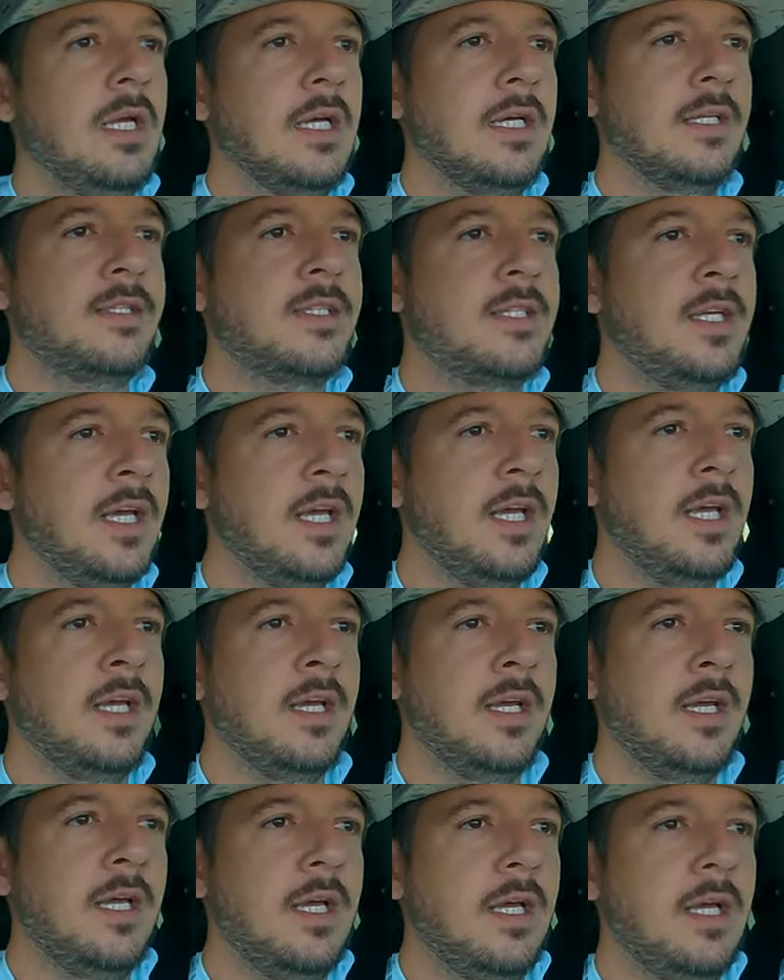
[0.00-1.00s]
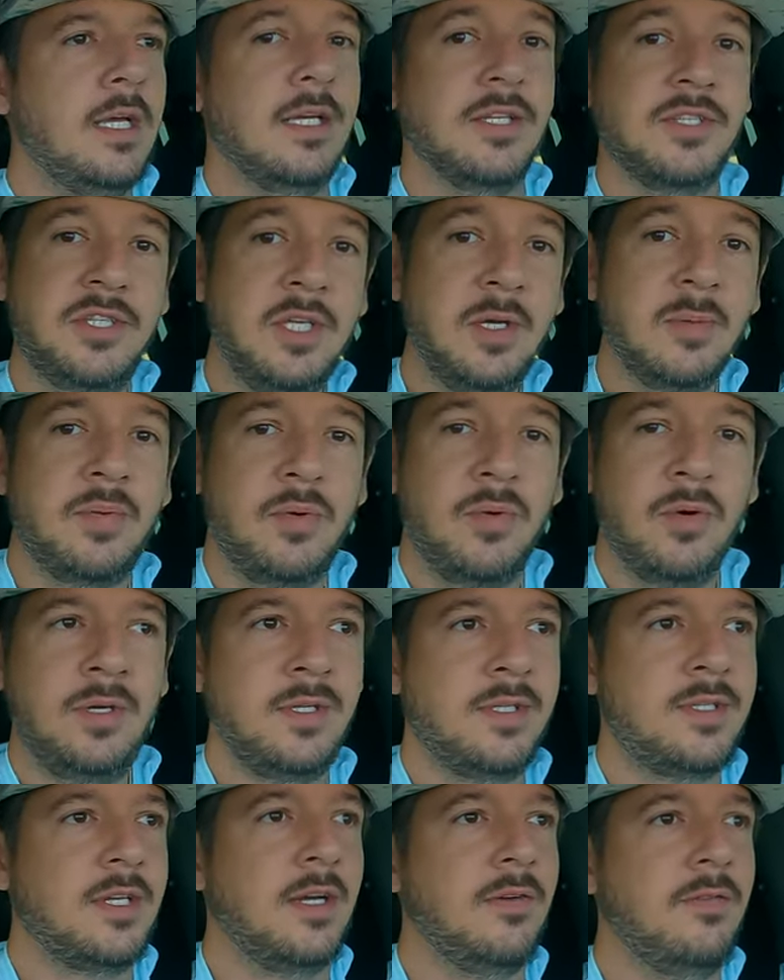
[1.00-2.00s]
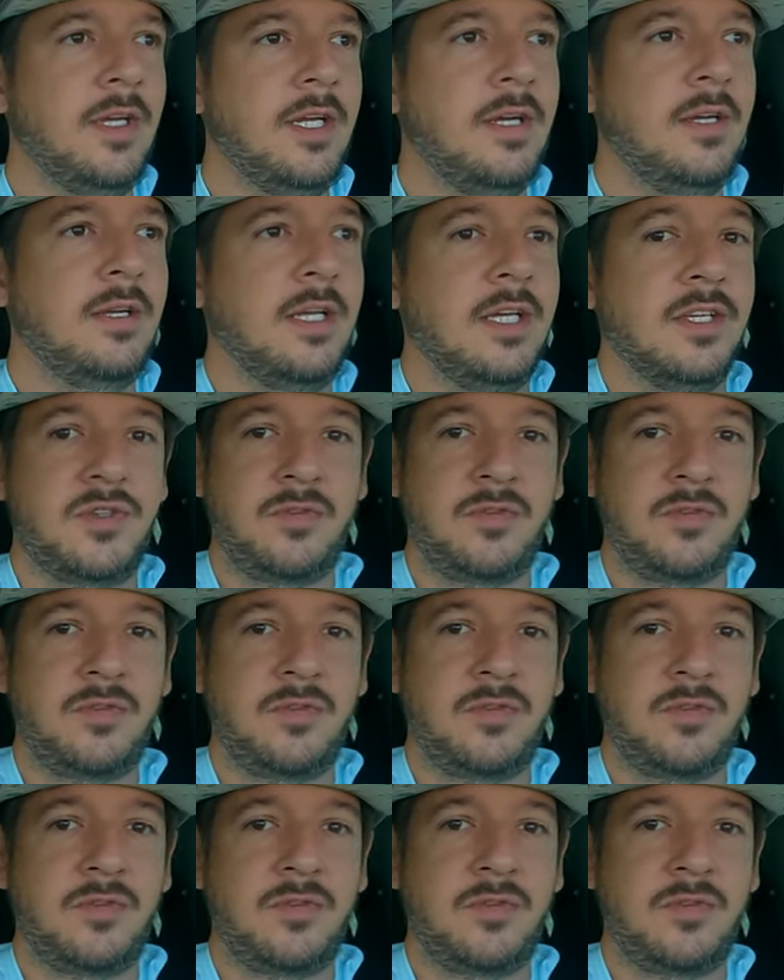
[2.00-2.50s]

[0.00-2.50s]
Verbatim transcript: and singing, is the importance of it.